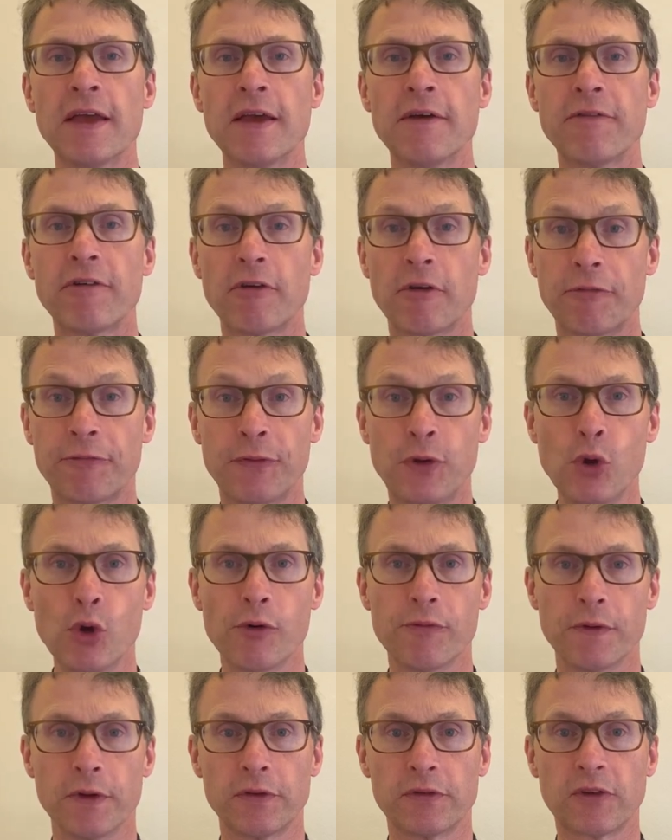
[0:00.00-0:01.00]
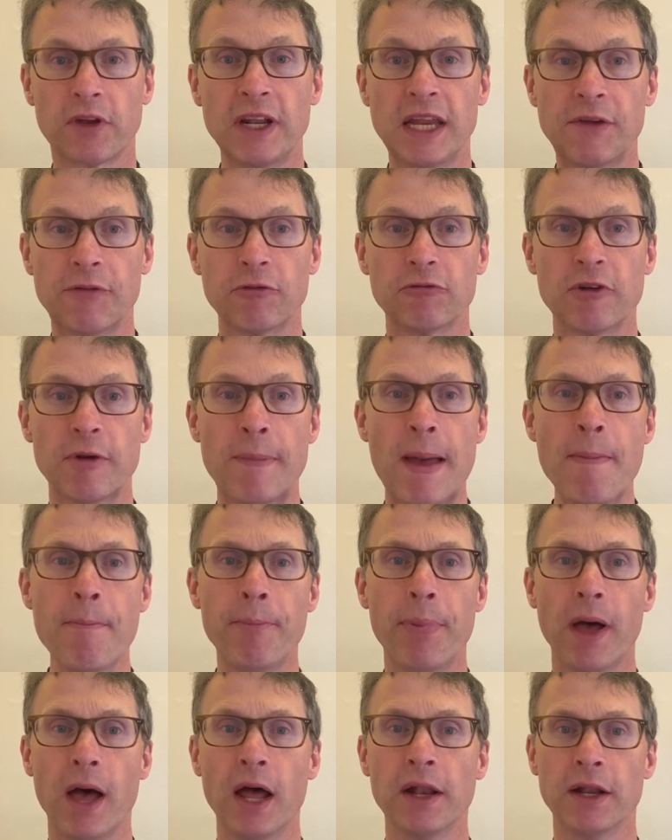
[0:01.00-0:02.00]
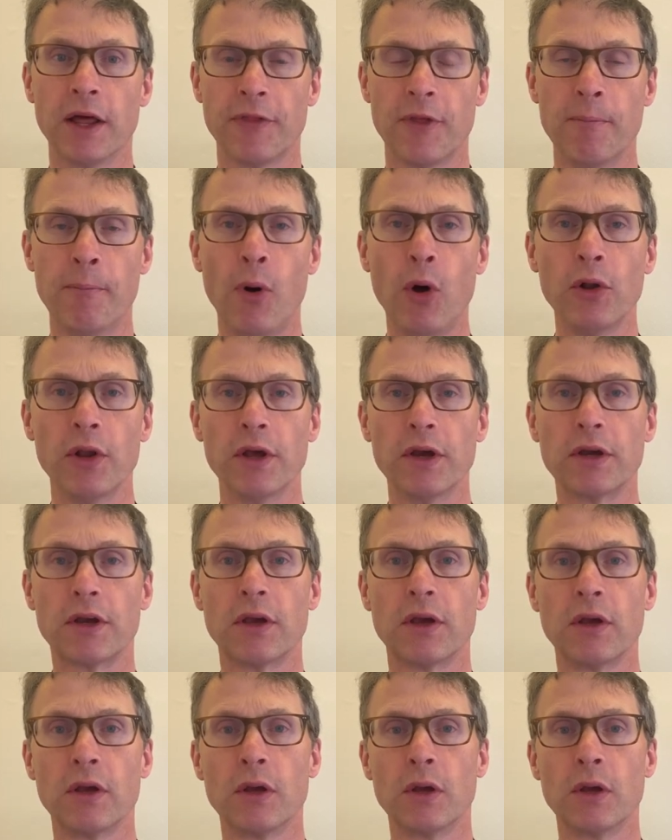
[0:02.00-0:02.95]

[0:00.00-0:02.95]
Very few of us can even remember another monarch.